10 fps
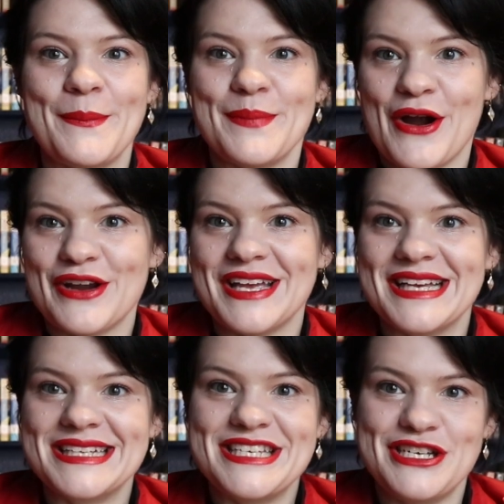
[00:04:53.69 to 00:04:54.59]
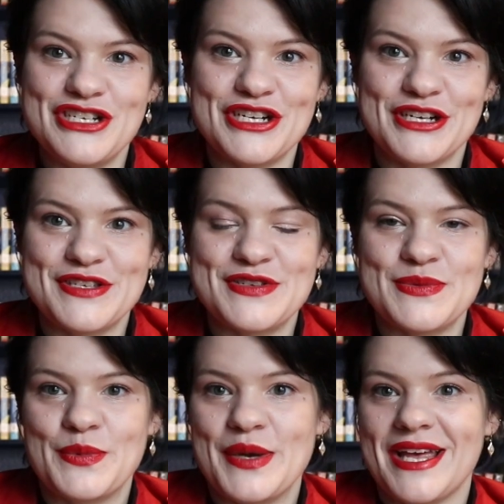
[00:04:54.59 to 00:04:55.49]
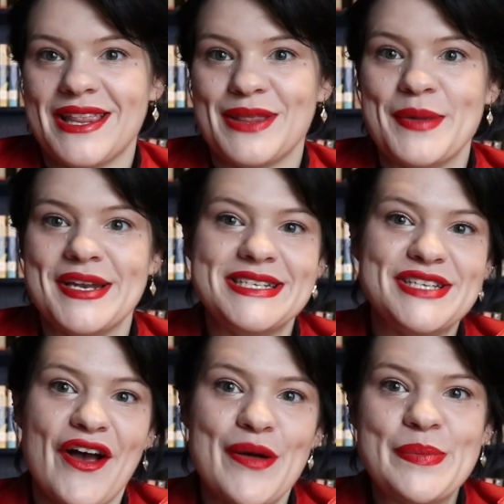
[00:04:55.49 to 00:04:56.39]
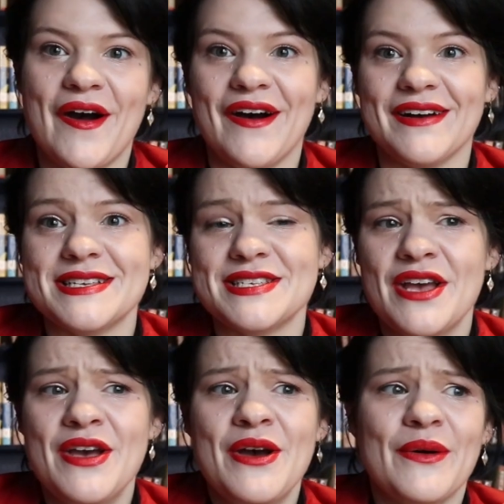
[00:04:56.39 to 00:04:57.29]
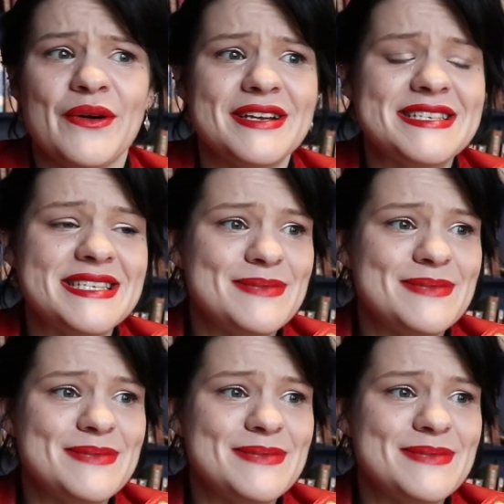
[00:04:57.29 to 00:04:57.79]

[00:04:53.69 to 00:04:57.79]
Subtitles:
marking t-shirts with muddy dog paws or a